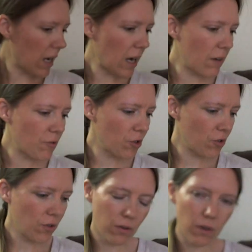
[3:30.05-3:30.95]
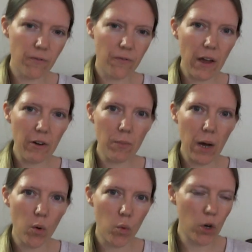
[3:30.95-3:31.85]
I have done a fair
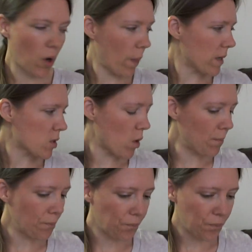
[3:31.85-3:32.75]
amount of work on this one.